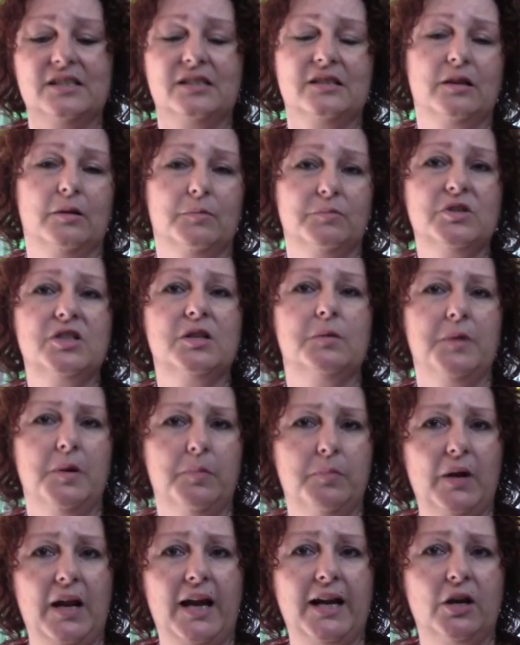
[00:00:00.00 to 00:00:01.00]
them to be
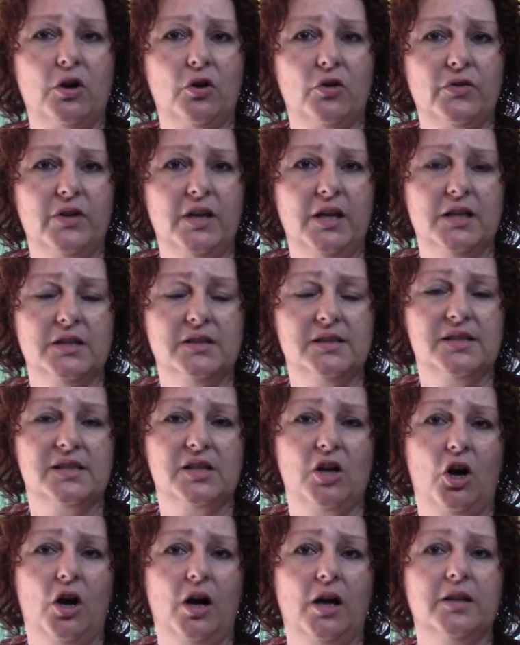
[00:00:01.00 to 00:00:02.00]
blank on the
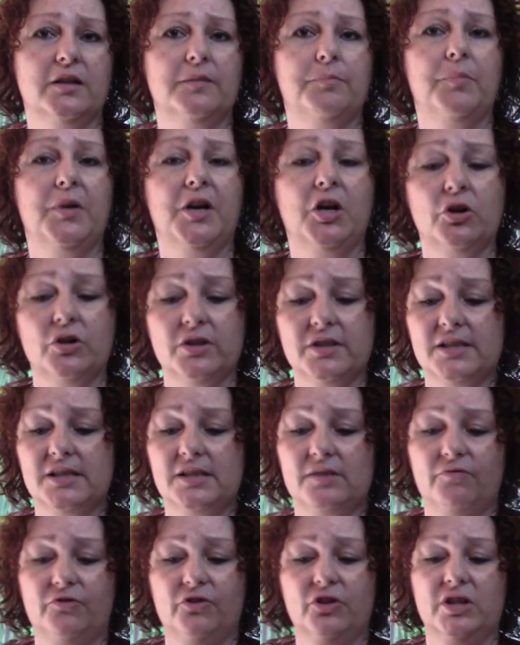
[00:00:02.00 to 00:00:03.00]
inside,
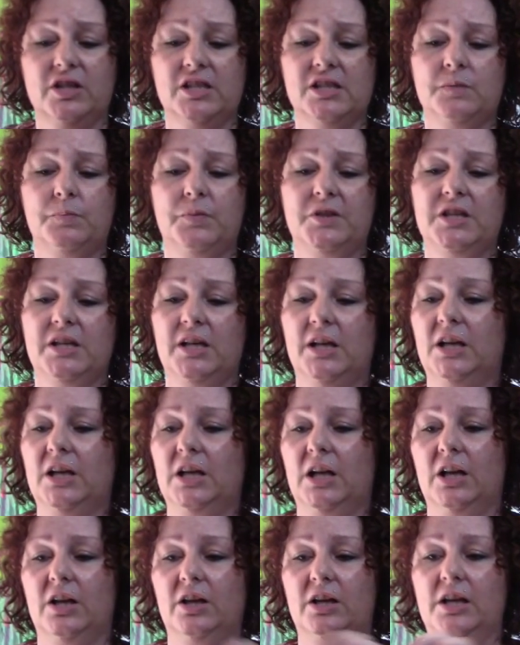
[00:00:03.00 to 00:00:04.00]
because for this
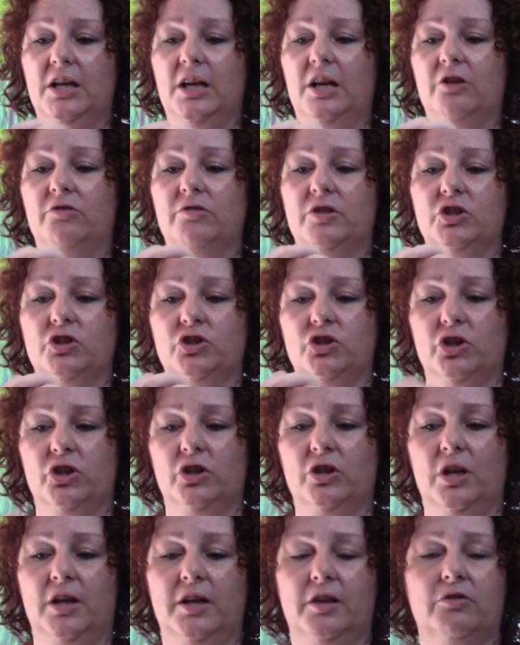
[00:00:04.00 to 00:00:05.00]
particular year in
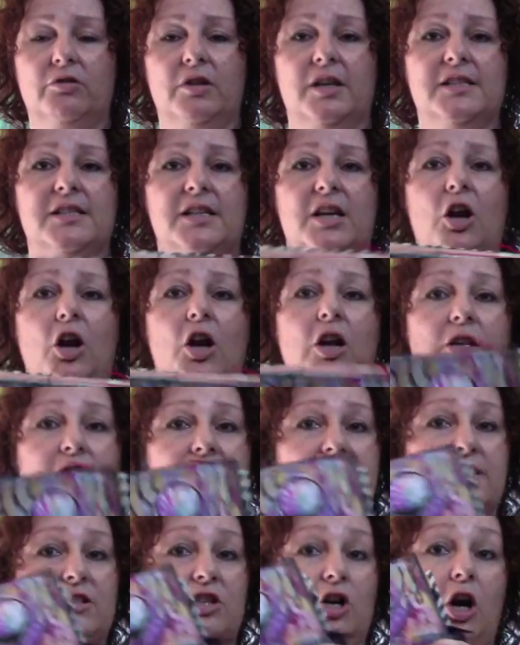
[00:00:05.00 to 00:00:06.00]
Journaling Krazy Island
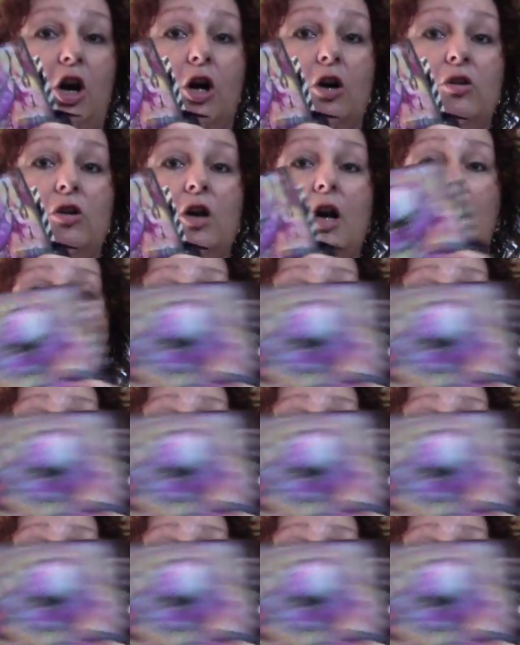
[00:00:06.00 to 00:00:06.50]
Style